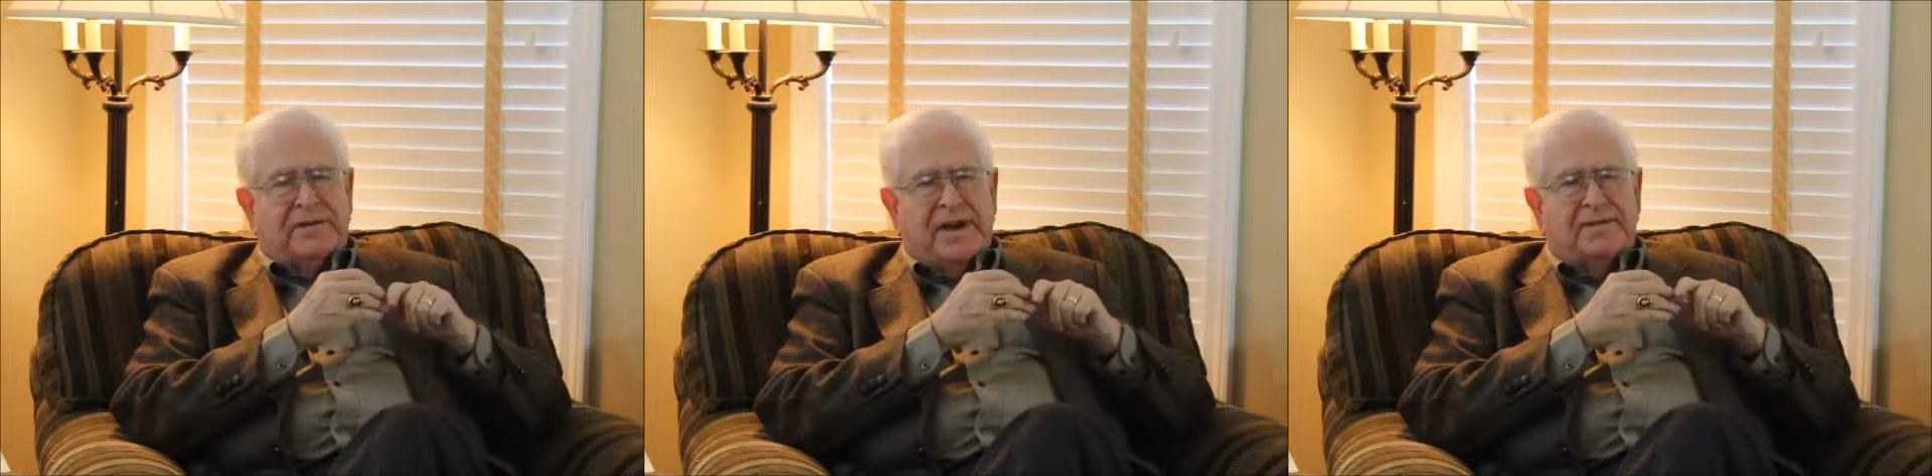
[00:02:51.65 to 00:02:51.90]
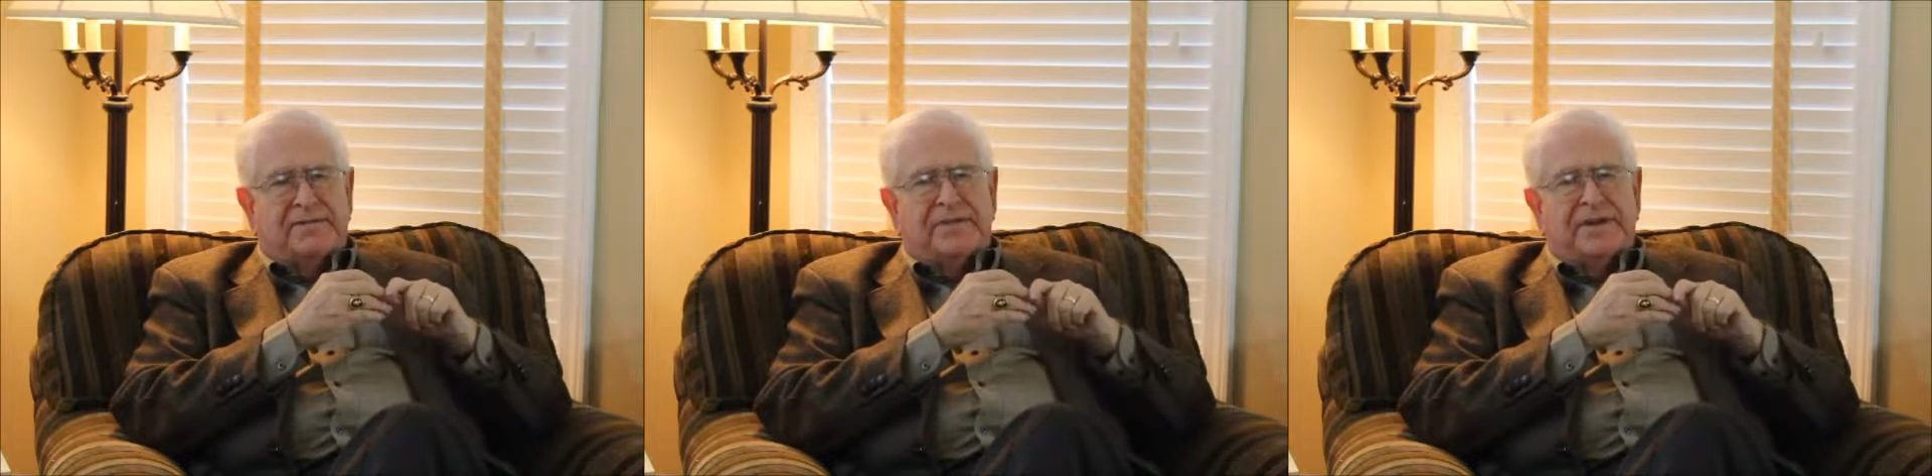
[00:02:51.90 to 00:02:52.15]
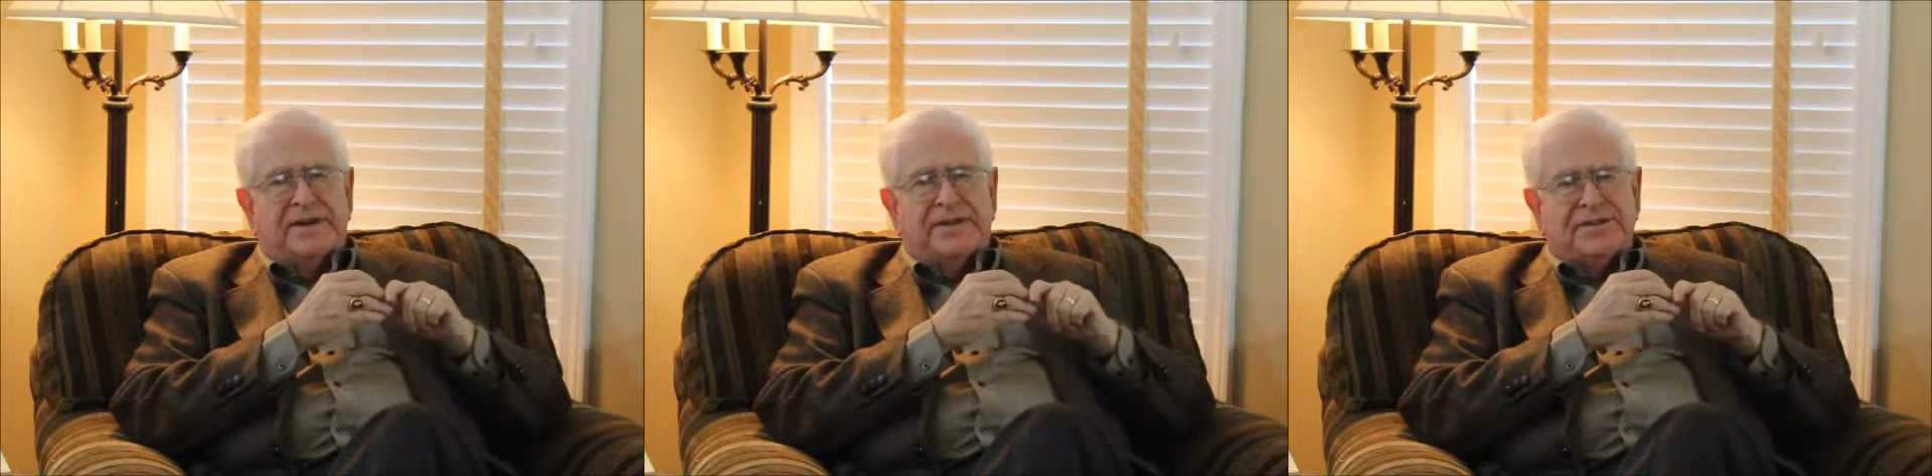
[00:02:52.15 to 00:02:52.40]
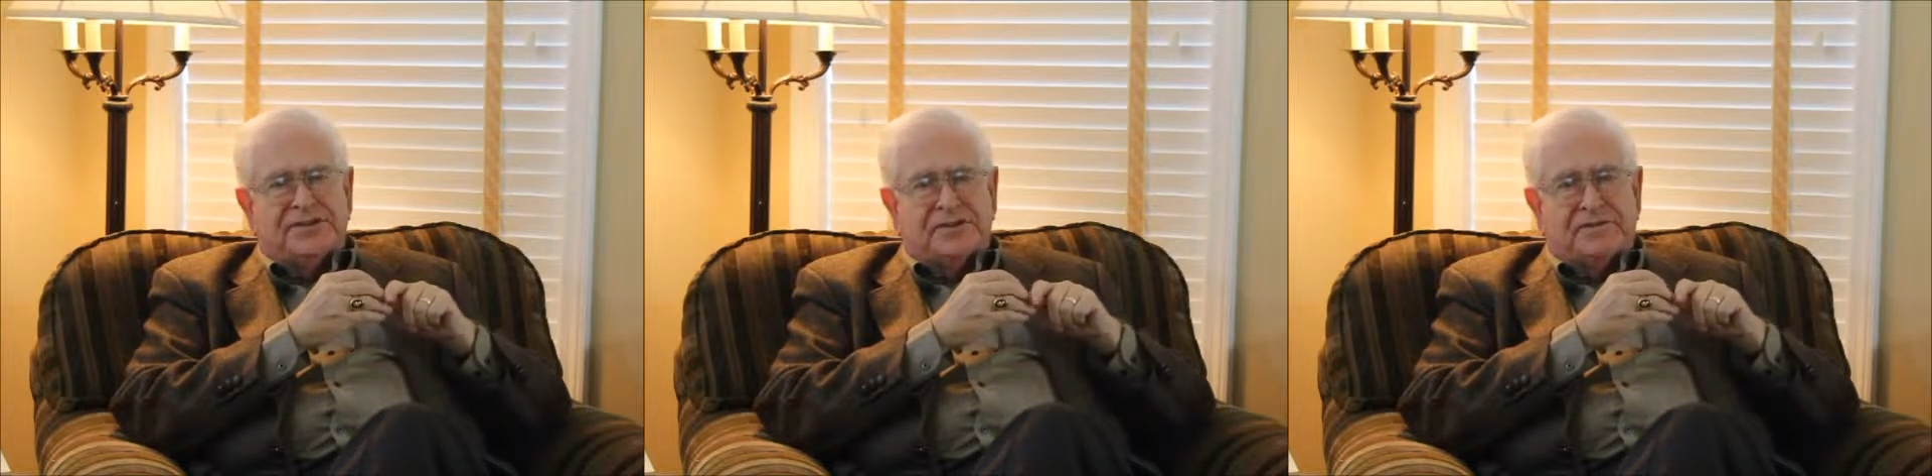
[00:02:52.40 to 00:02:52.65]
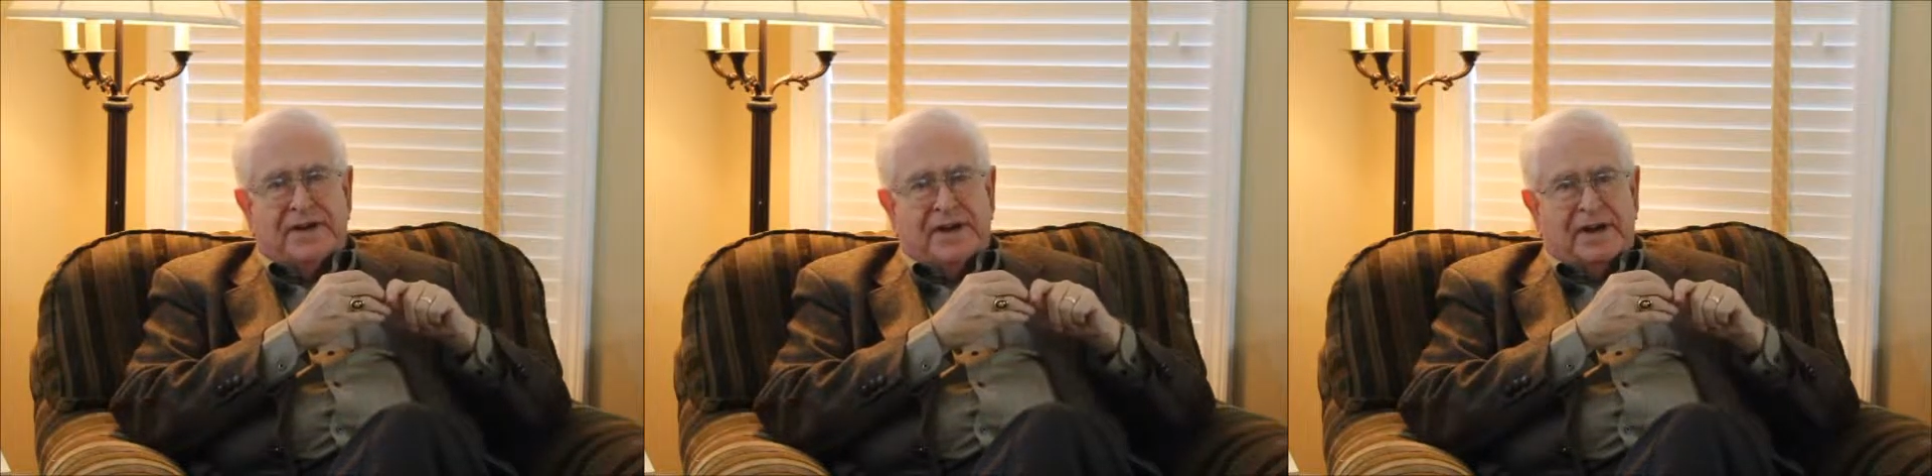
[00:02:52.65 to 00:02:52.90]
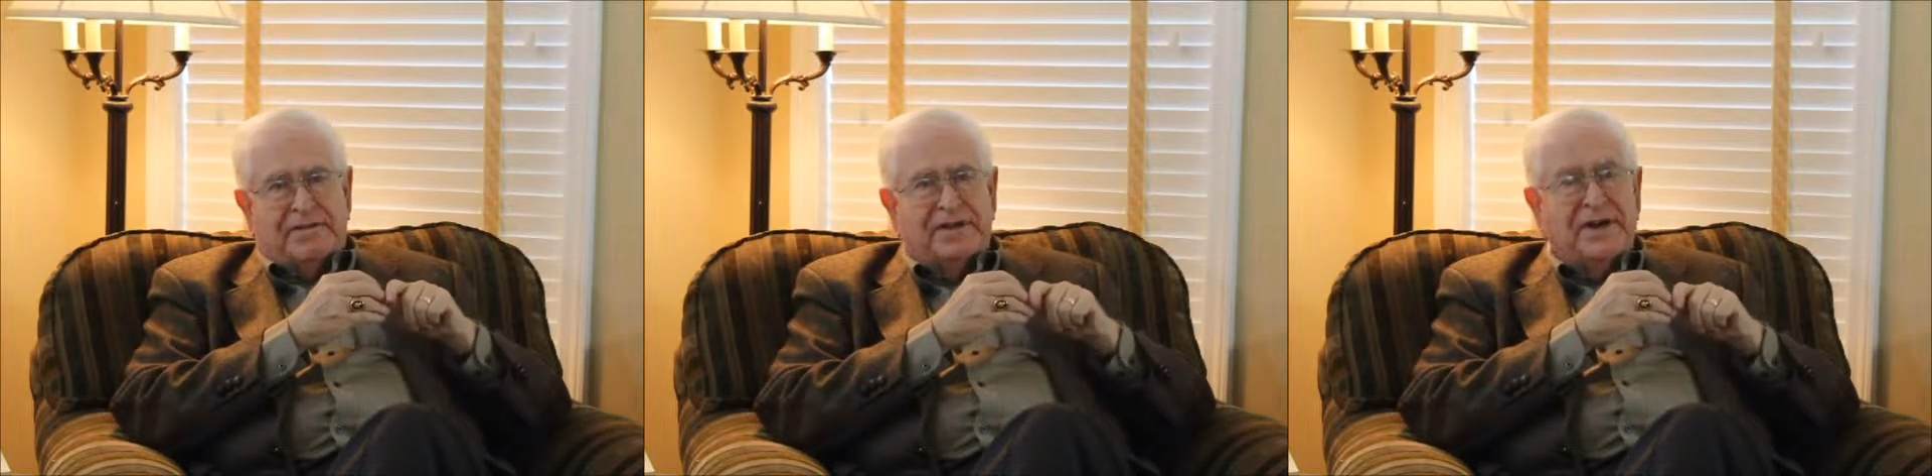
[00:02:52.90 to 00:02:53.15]
If Hanford didn't
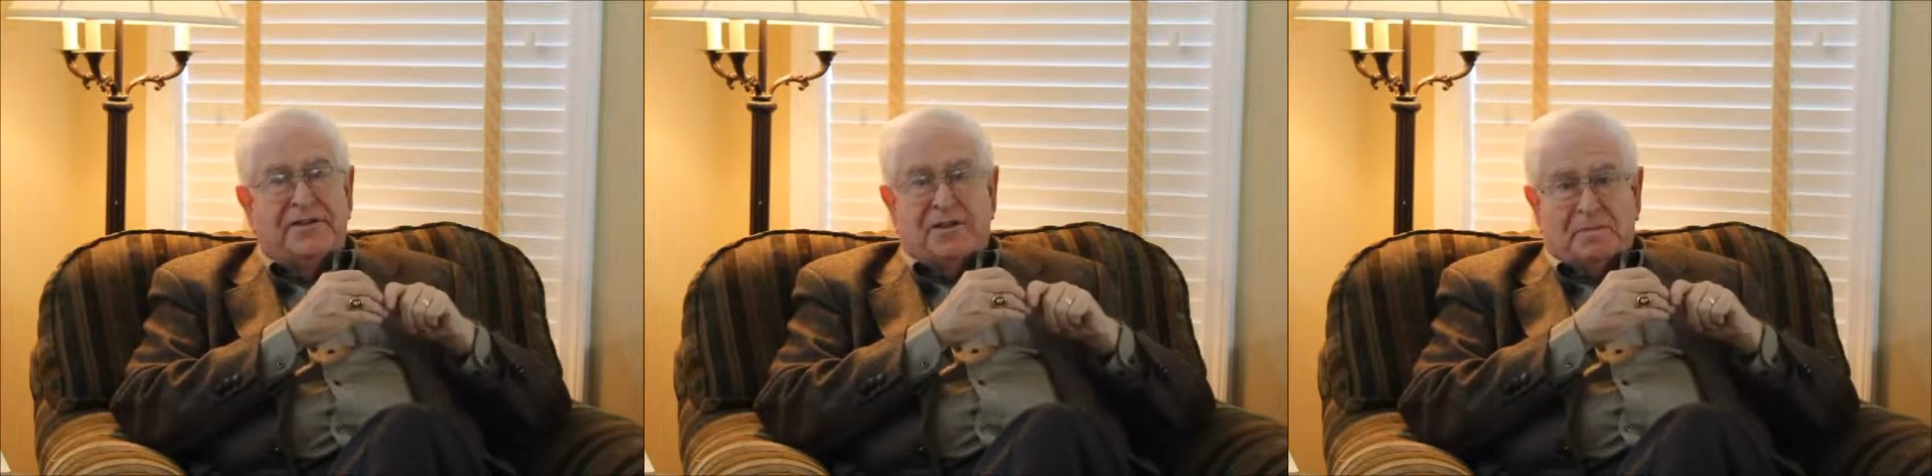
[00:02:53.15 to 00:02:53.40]
survive,